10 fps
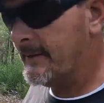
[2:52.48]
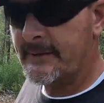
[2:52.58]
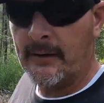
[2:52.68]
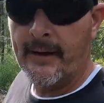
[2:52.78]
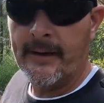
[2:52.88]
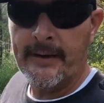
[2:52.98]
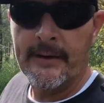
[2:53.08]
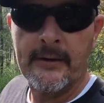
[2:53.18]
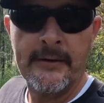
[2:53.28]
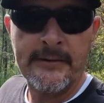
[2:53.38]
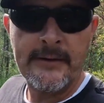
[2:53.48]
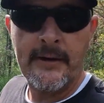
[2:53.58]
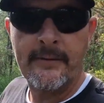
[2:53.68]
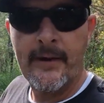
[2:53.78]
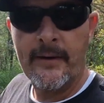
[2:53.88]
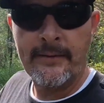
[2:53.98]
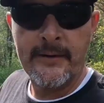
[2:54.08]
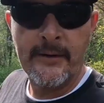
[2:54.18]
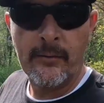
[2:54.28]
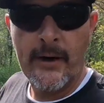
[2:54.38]
that's laying here instead of
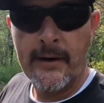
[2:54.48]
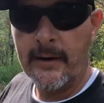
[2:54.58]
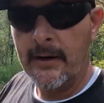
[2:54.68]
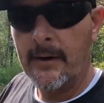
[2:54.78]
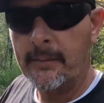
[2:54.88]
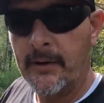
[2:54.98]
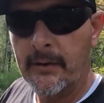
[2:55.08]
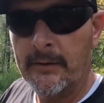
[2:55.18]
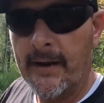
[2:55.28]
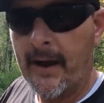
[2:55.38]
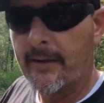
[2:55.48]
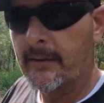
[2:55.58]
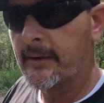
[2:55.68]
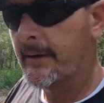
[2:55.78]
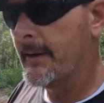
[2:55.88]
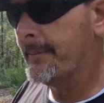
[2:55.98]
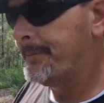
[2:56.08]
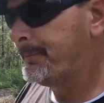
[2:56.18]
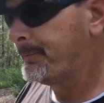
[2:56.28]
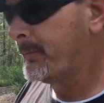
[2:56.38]
having to rake it up or gather it up.
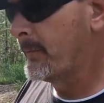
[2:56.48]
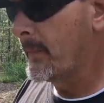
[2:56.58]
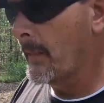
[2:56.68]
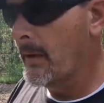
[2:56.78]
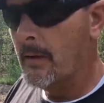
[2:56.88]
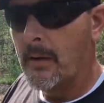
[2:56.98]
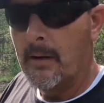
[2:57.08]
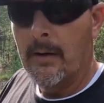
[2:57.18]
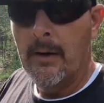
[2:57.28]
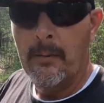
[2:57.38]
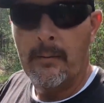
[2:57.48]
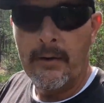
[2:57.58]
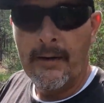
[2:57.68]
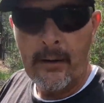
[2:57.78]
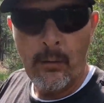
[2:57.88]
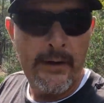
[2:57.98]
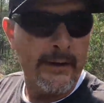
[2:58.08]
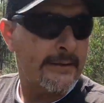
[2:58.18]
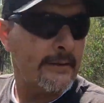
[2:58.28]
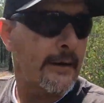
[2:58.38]
But anyways,